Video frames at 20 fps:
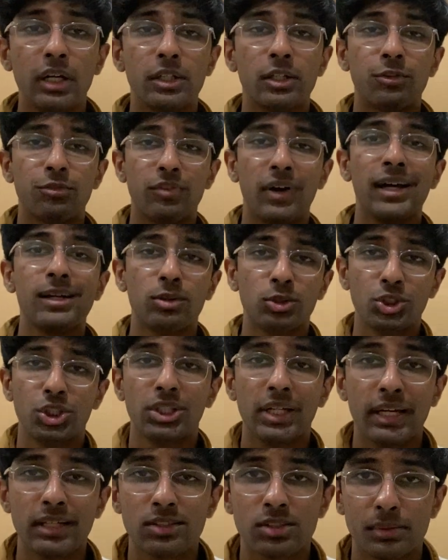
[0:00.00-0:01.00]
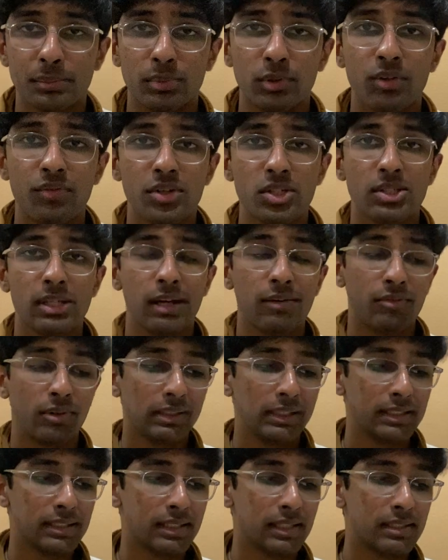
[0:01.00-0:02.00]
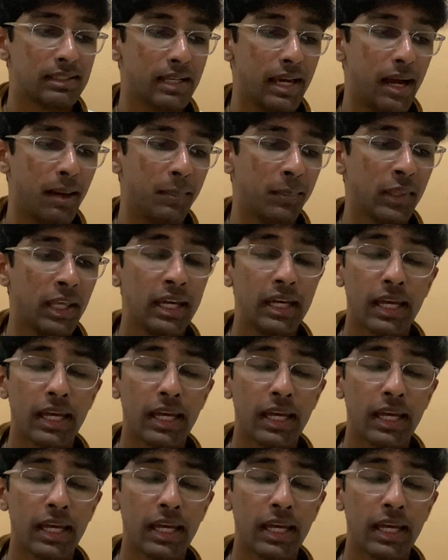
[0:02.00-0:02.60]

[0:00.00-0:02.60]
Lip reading: your final chance to prove yourself on this exam.